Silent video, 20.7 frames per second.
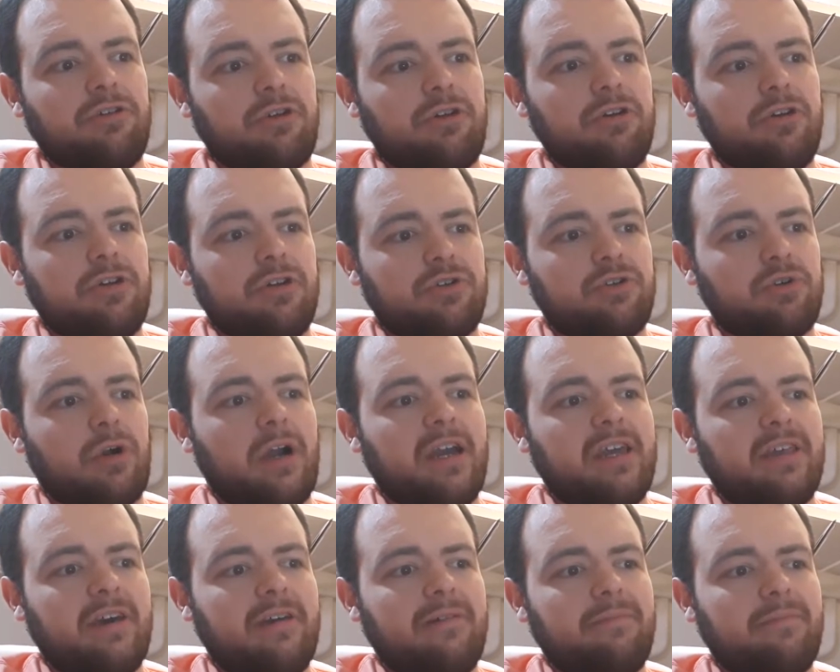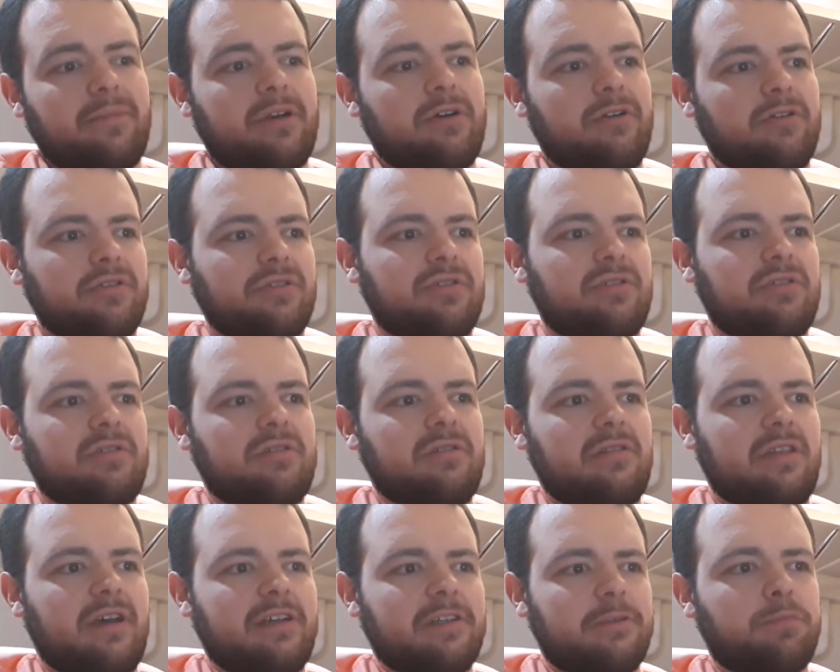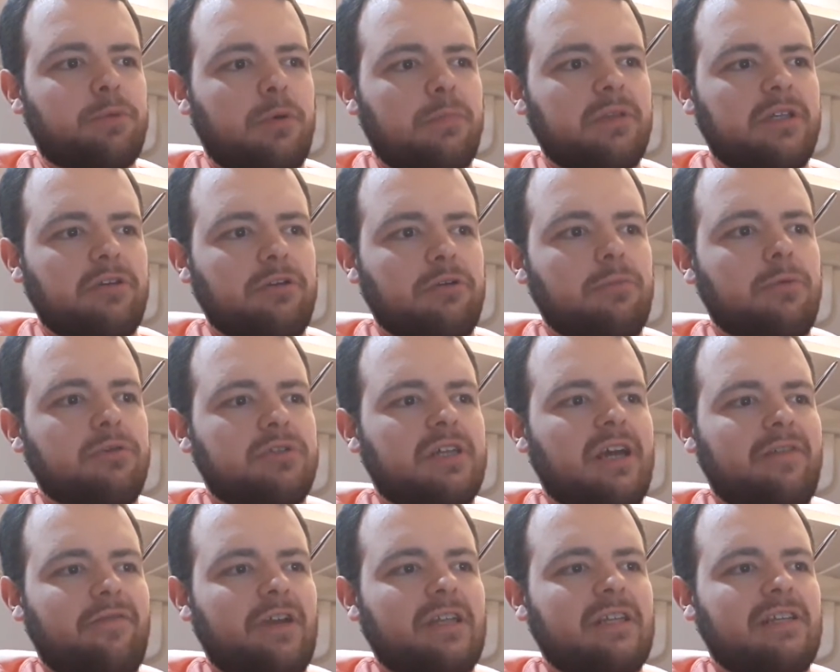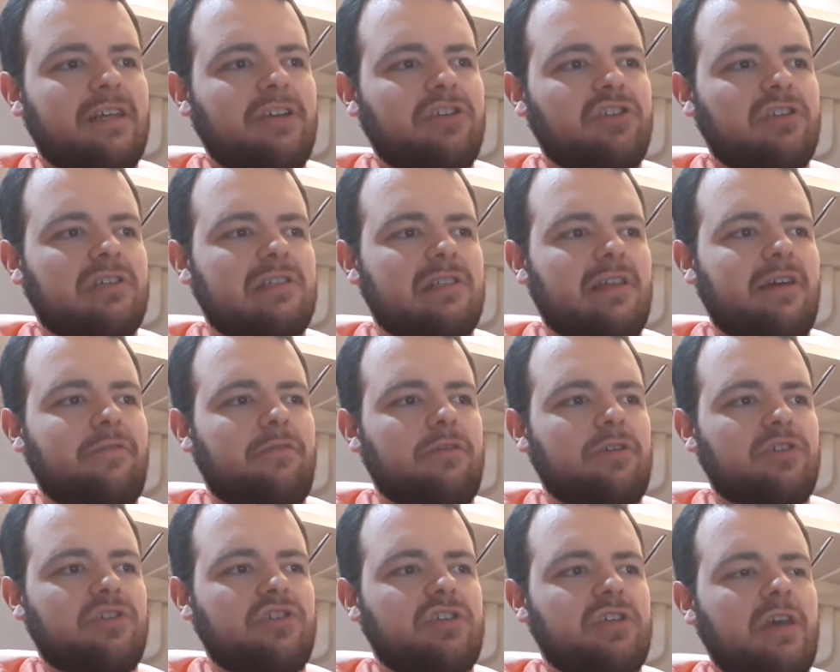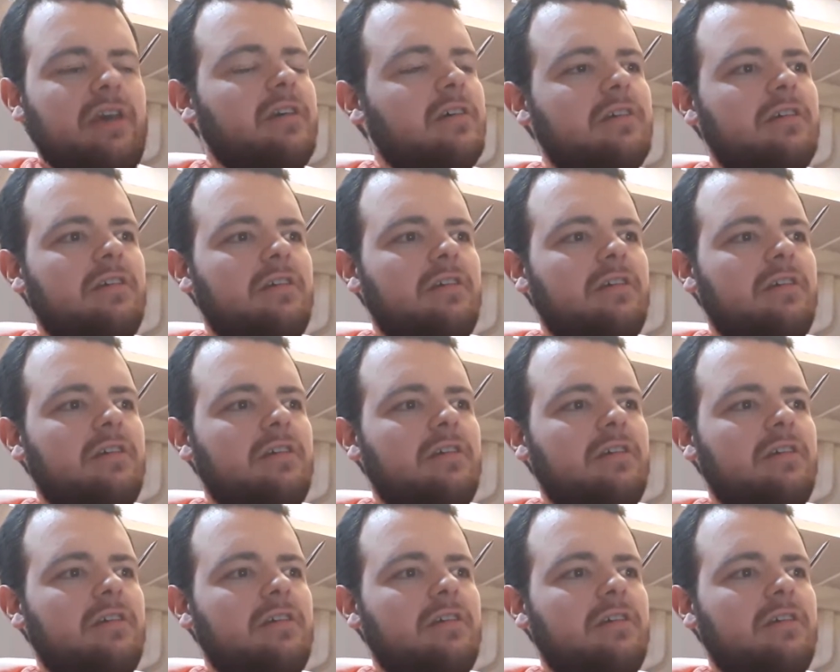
you're going to try that, because that's probably your most advantageous leverage set.